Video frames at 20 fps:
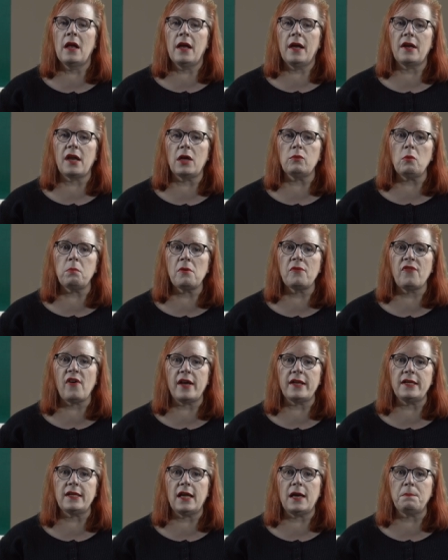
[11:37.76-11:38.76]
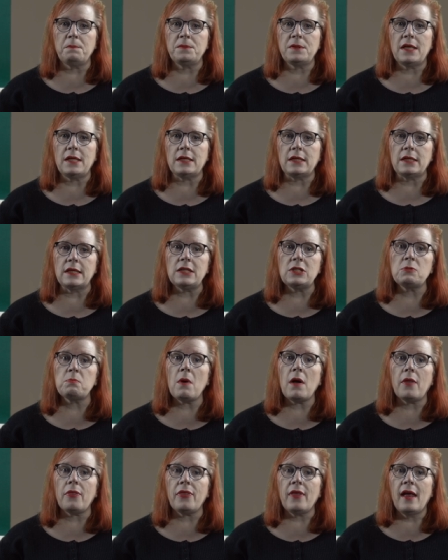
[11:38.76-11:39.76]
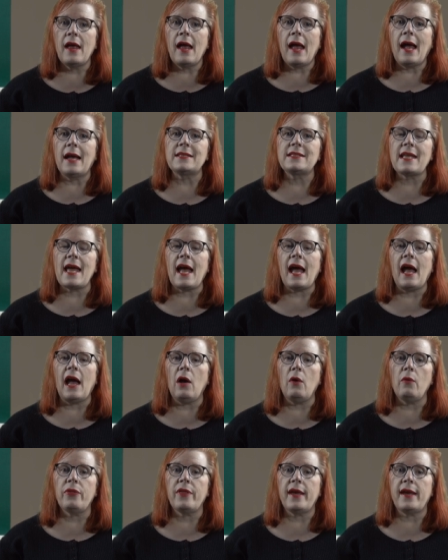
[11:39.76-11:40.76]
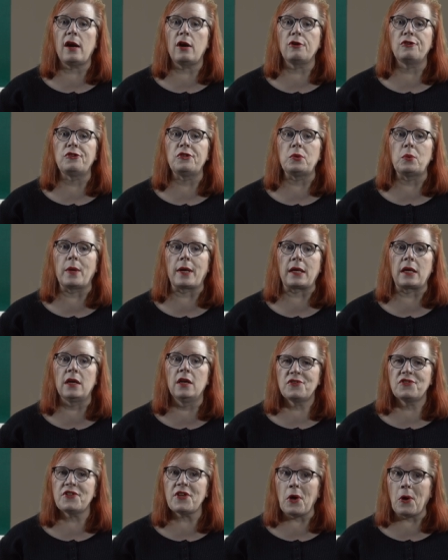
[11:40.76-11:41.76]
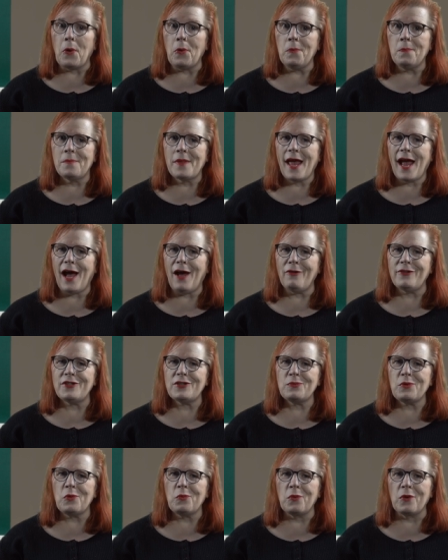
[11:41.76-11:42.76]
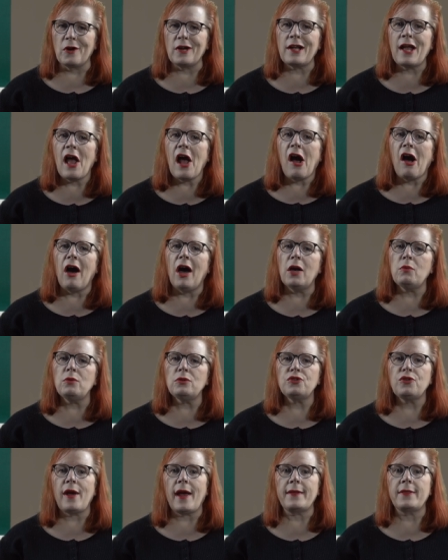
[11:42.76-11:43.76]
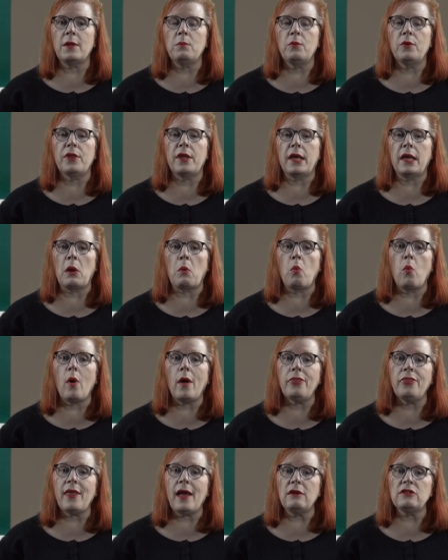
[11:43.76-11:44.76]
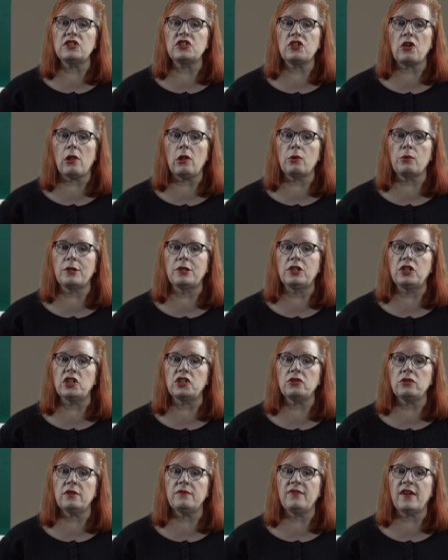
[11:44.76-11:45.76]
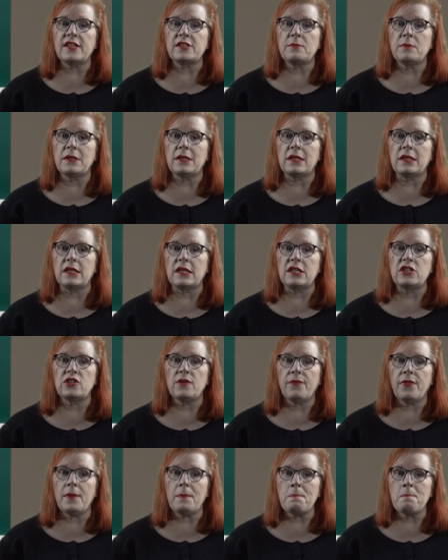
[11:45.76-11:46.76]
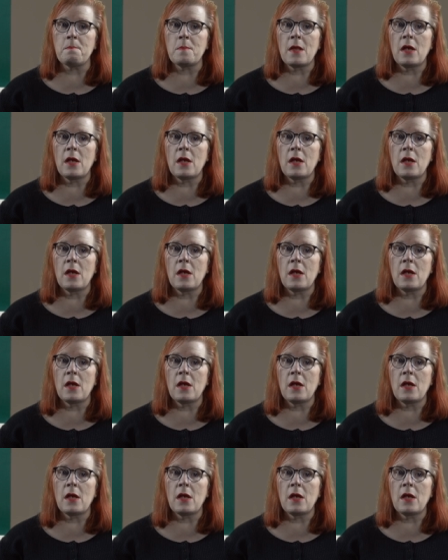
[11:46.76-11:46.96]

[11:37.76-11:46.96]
and I will provide an update each month as to how they are doing. So, how this will work, I will track them with a $1,000 initial investment in each of them.